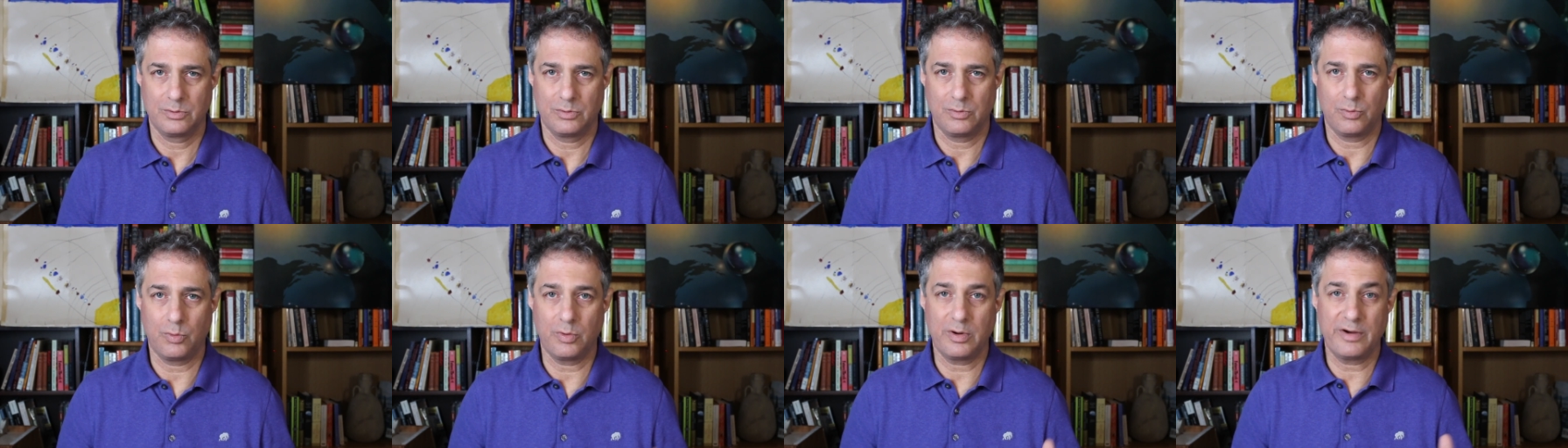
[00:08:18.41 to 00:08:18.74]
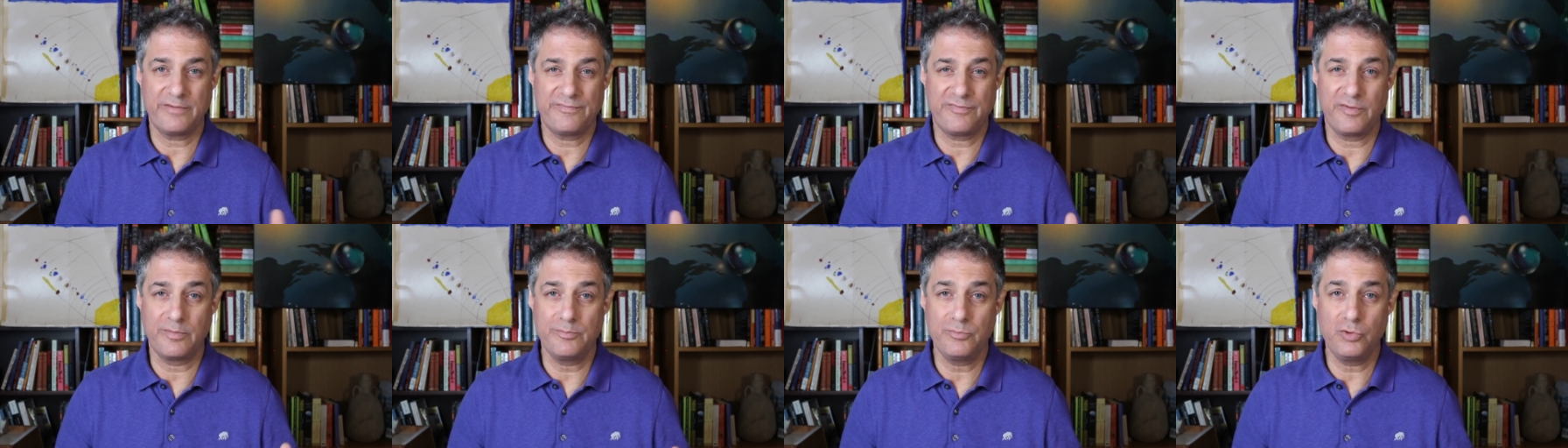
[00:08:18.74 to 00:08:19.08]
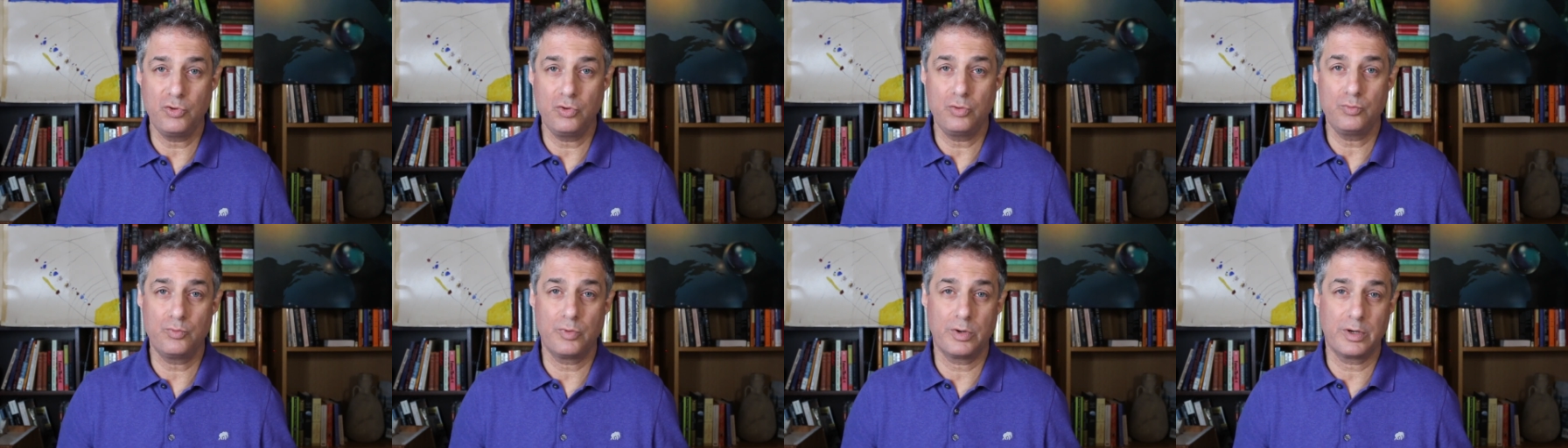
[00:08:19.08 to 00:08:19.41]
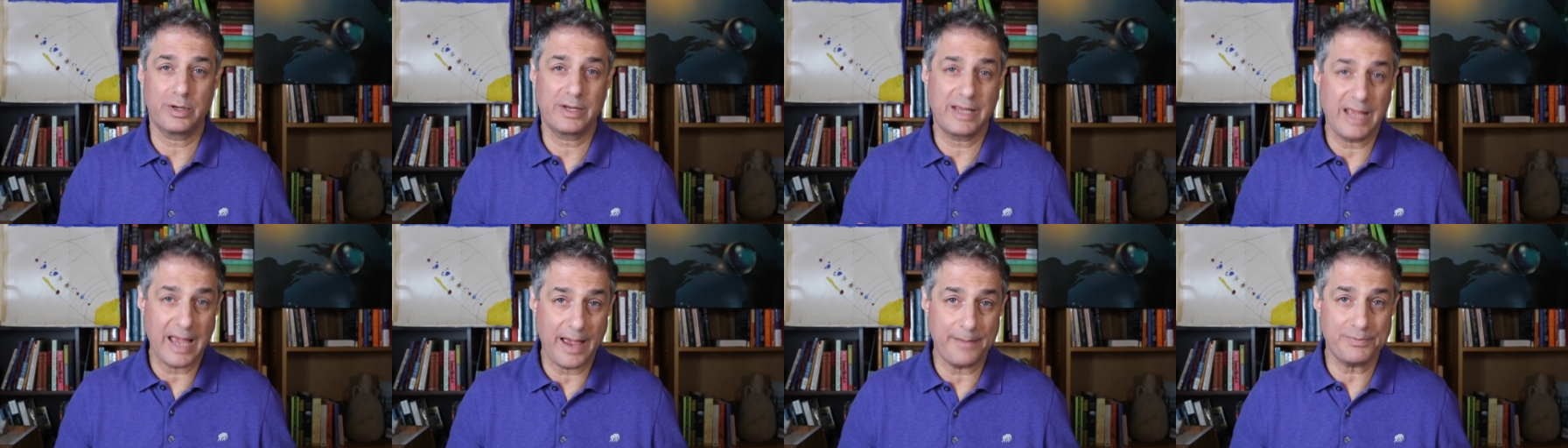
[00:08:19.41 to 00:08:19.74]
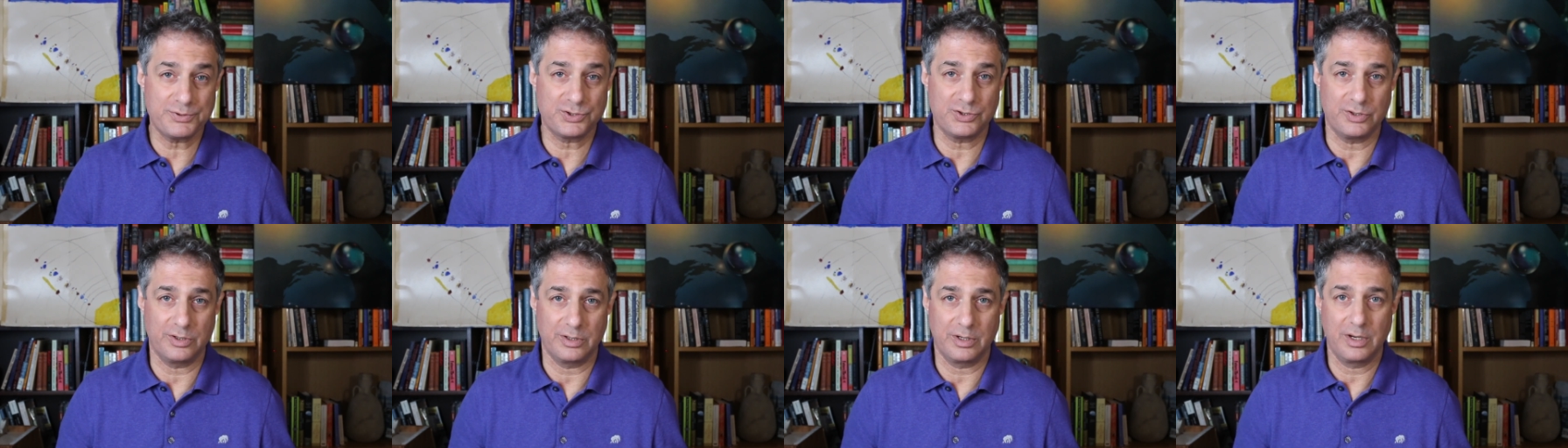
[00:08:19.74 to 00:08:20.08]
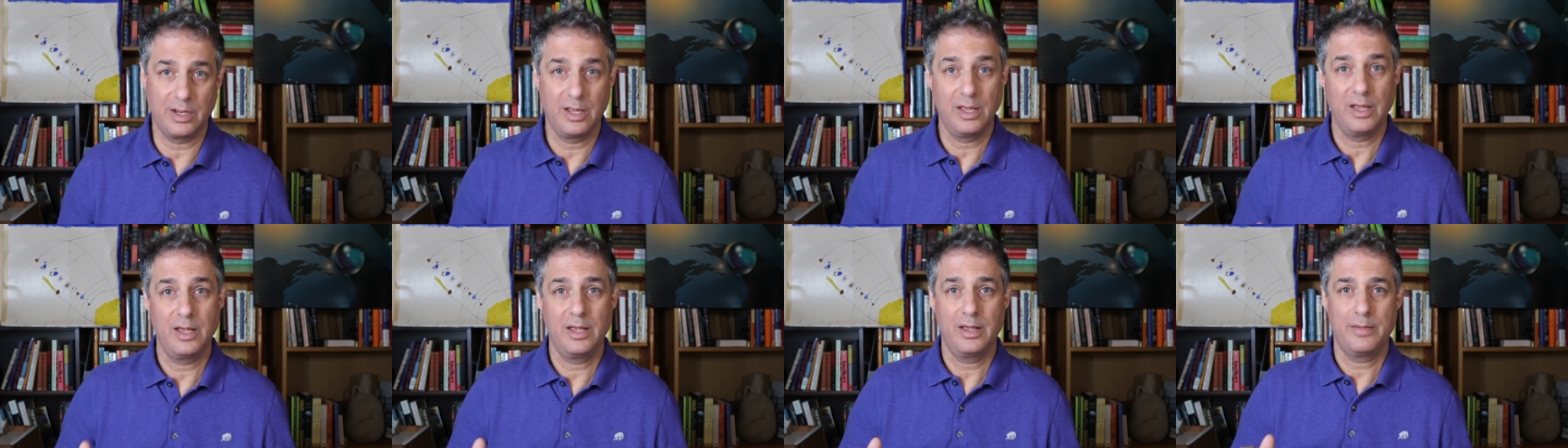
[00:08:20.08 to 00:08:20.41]
or if a moon were captured
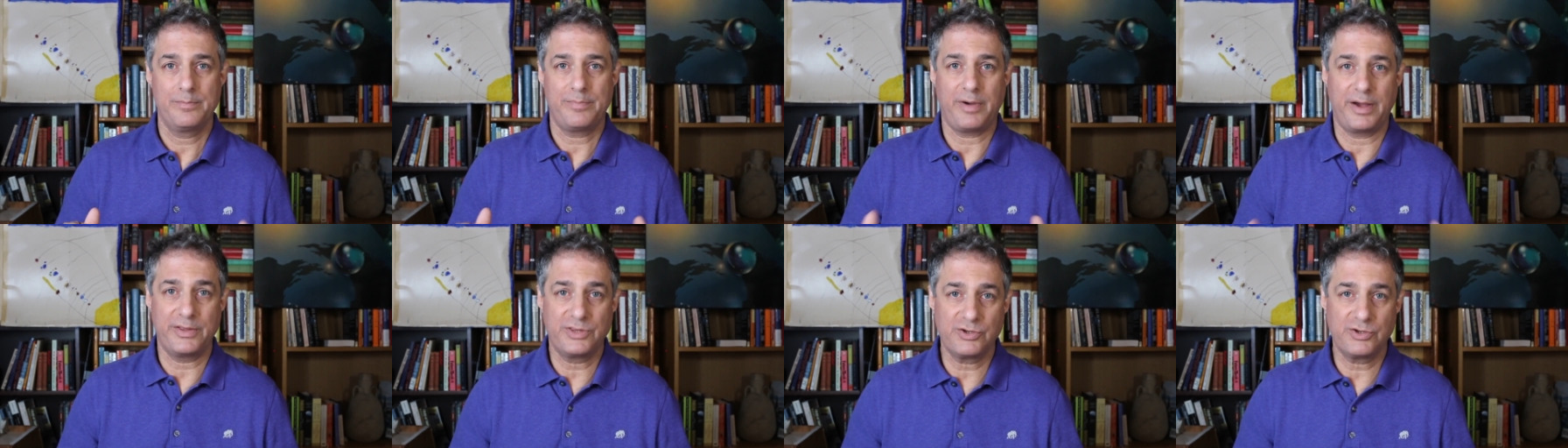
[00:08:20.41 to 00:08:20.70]
by